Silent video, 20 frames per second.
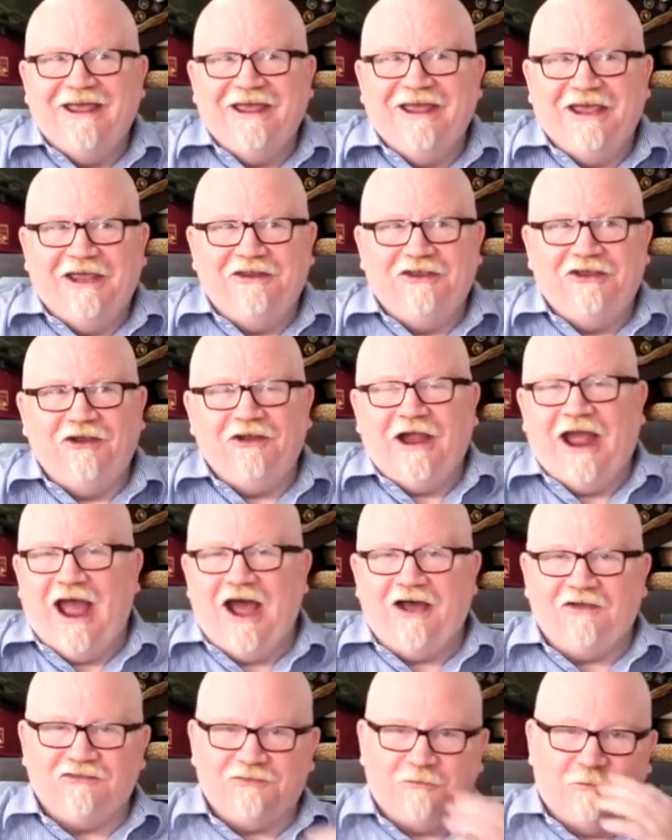in your
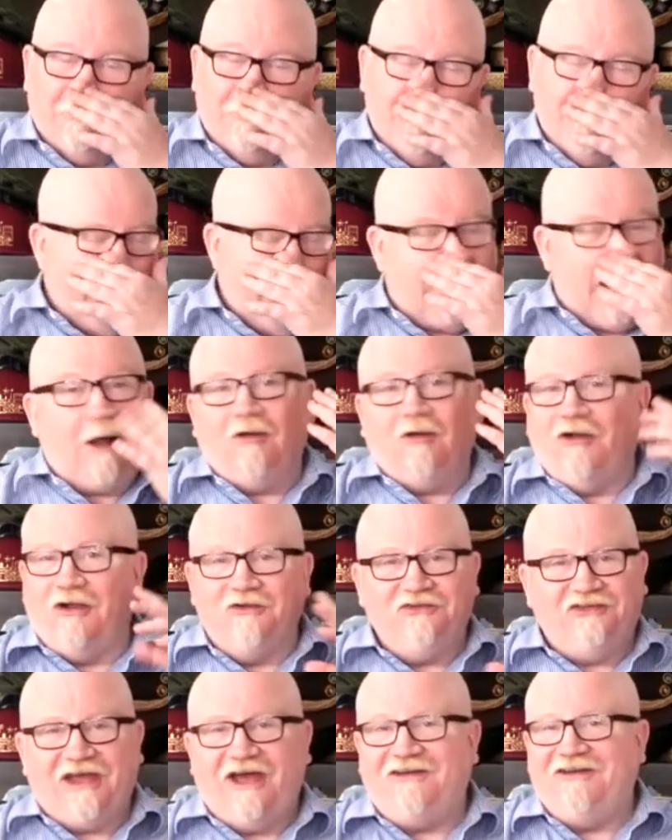house when the power
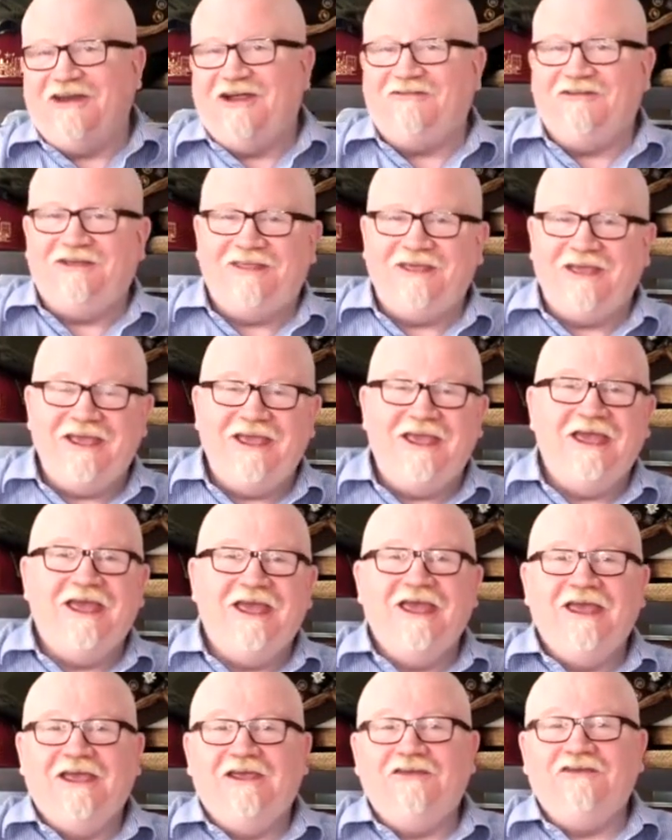goes out and everything
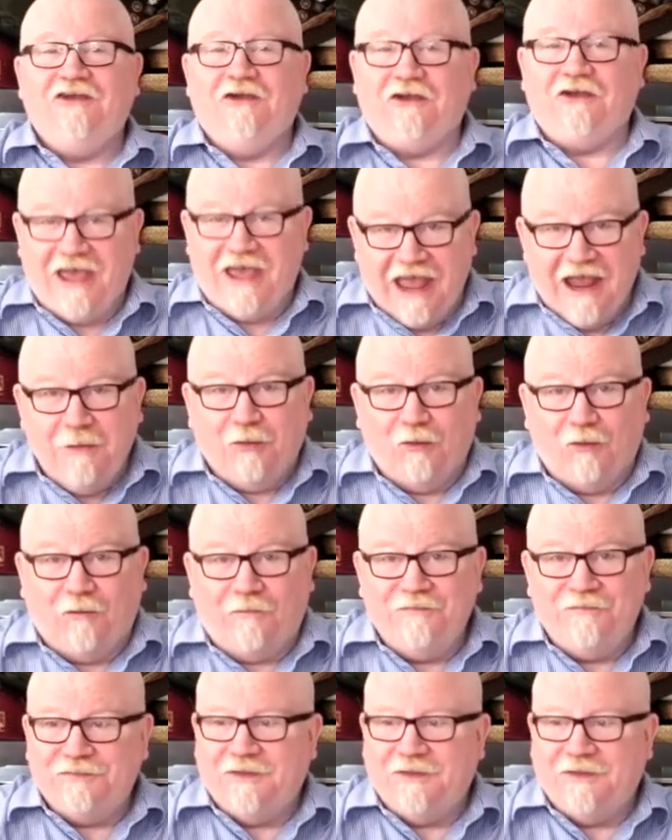is your cable.